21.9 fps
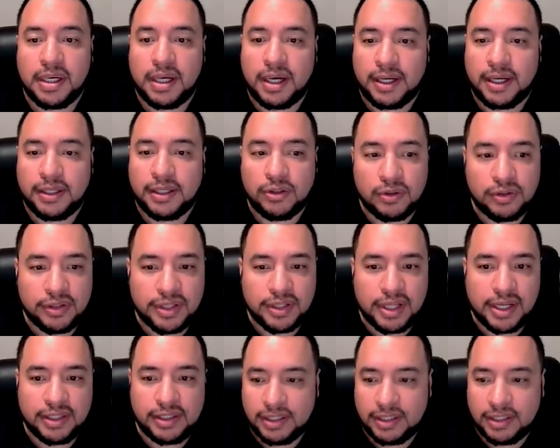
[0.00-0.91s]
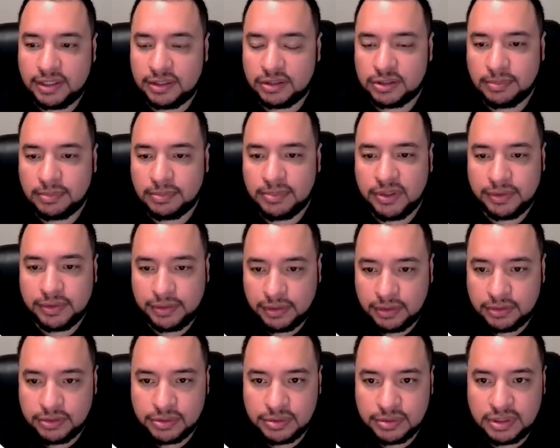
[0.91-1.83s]
I know that in some other
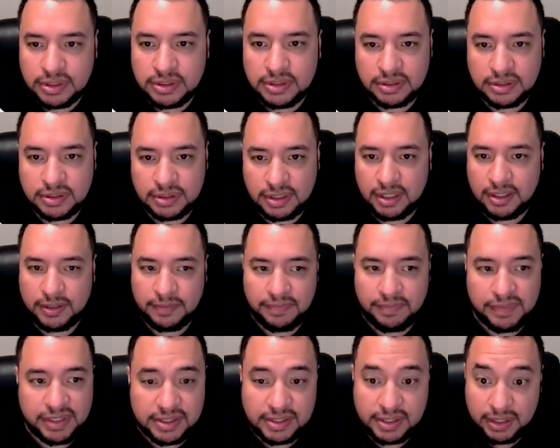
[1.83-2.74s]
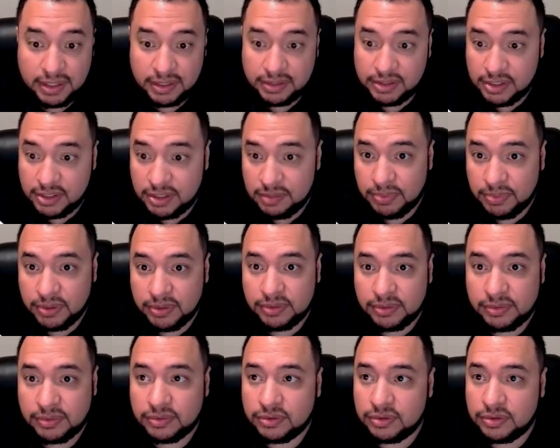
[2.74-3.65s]
countries, it's a lot cheaper
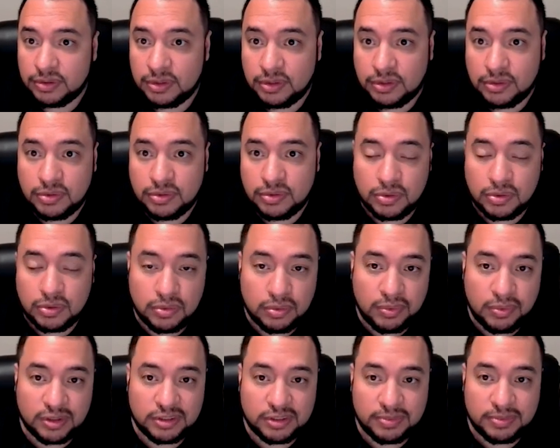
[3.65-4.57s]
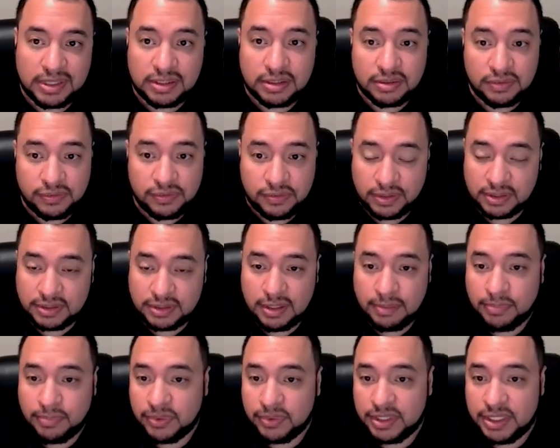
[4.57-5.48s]
to use Google Workspace. So for
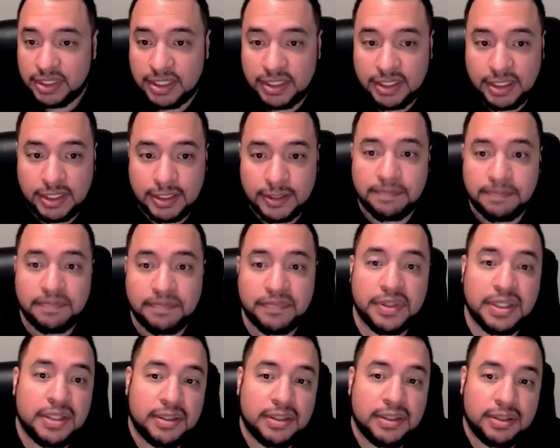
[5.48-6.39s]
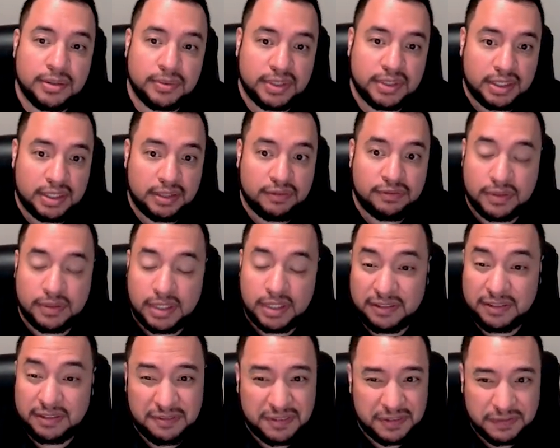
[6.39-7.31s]
example, in India, you will get it for
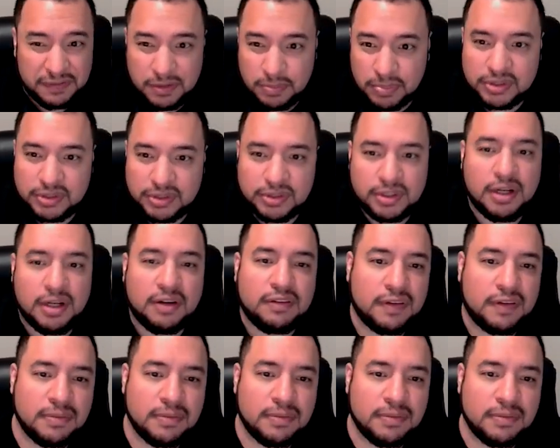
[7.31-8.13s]
like 50% off, I